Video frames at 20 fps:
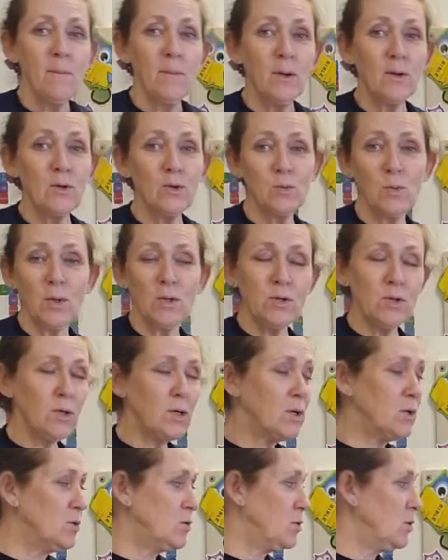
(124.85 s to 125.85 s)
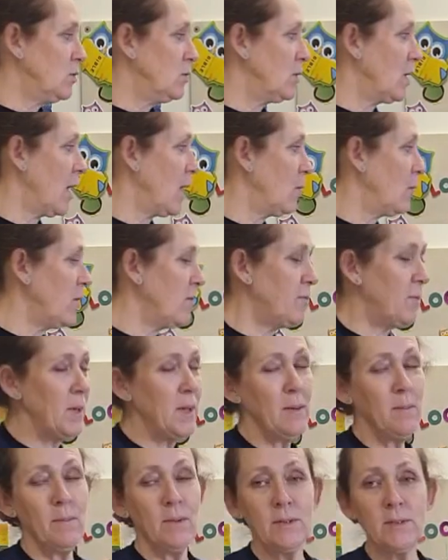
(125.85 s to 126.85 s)
Because what you can do now, we've
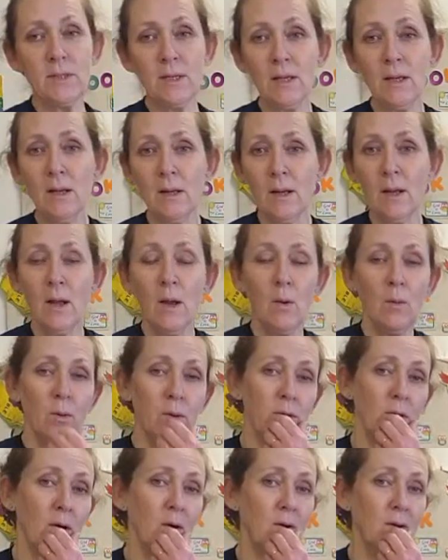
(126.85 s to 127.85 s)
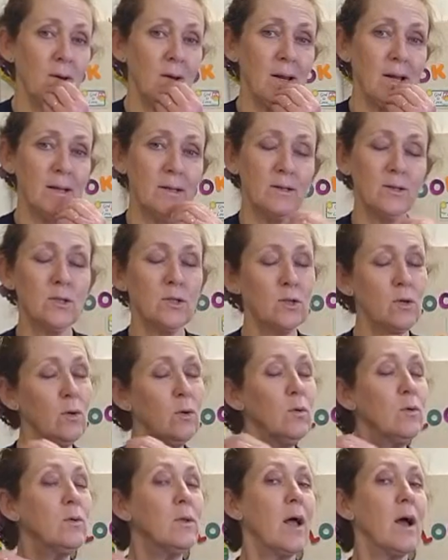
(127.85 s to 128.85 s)
been busy with online
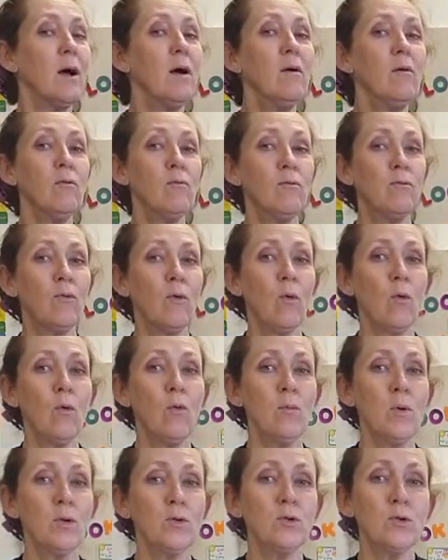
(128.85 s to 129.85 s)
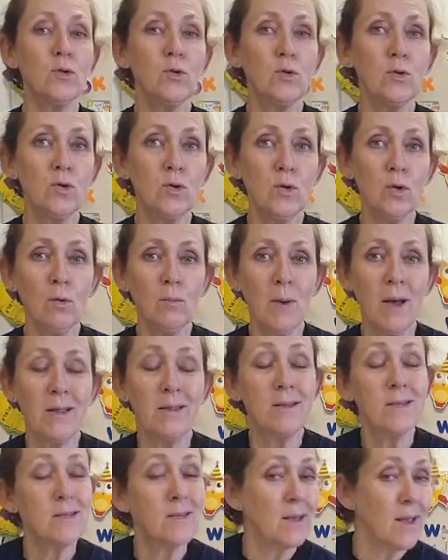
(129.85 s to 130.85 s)
school now for almost 2
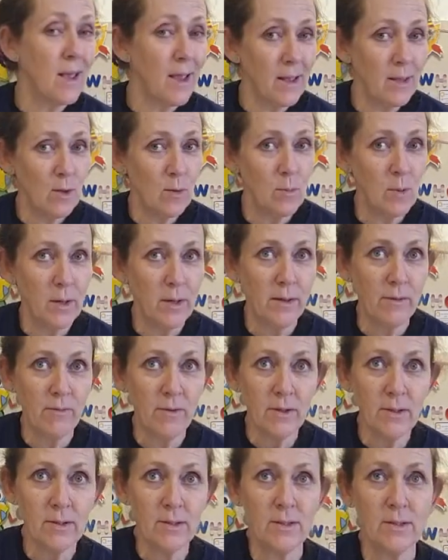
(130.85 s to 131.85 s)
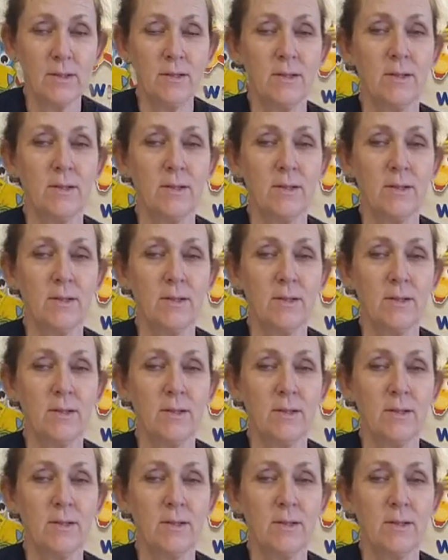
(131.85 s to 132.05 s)
months. Can you believe it?